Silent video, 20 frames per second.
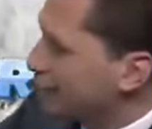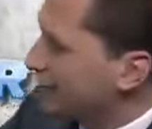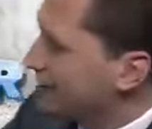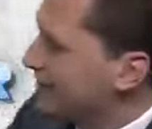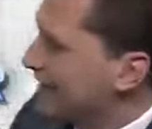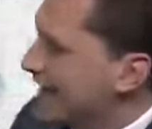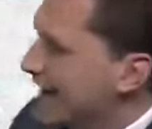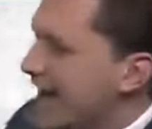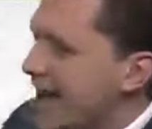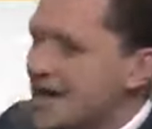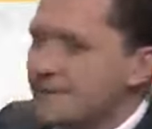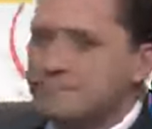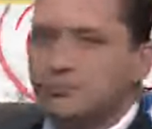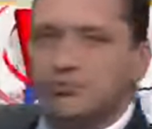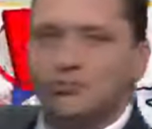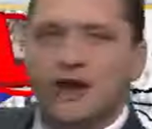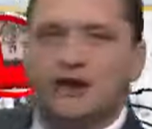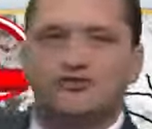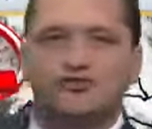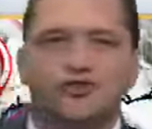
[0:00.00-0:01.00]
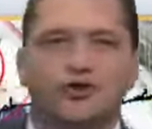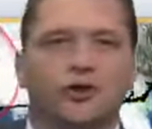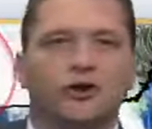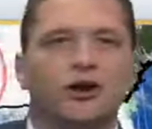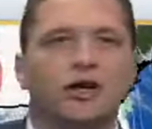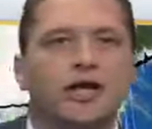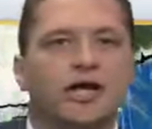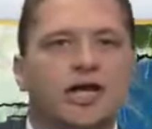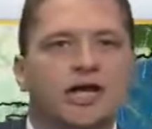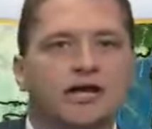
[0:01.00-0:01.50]
We've got high
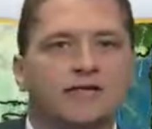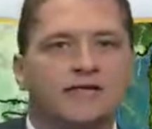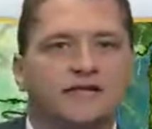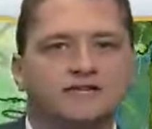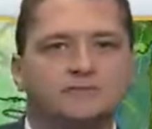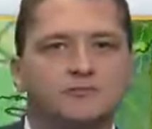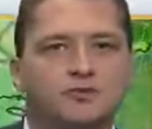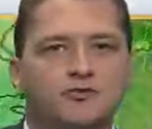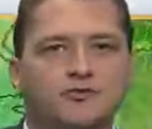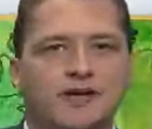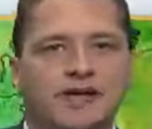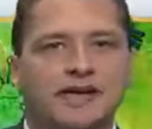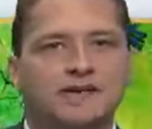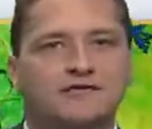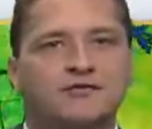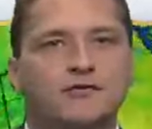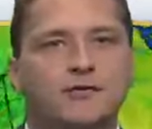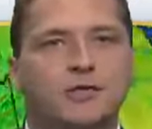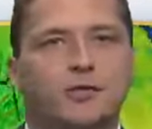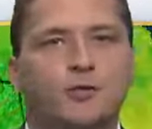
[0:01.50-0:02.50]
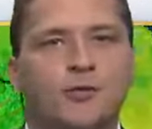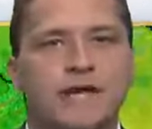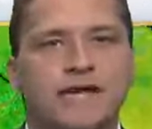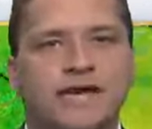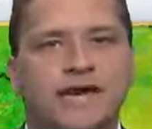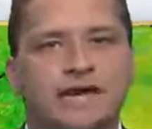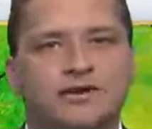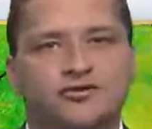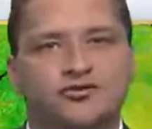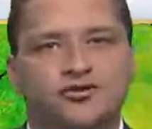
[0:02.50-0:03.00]
pressure that's moving in for the
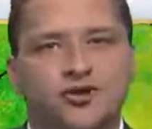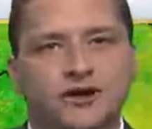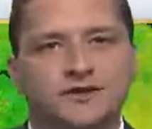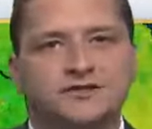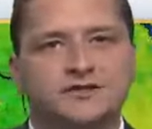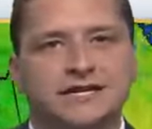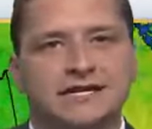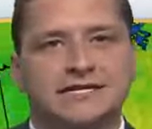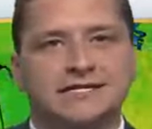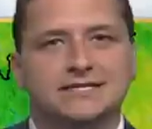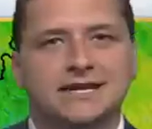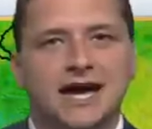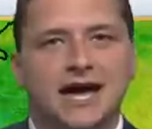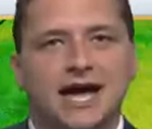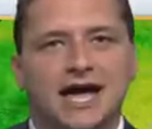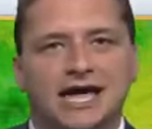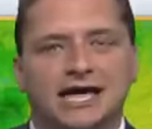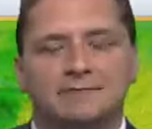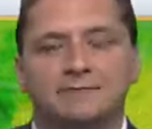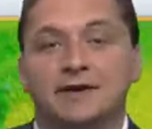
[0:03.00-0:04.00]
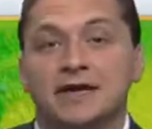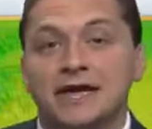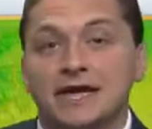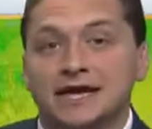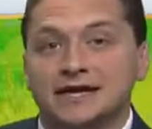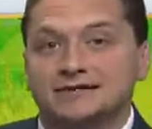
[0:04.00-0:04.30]
weekend just in time.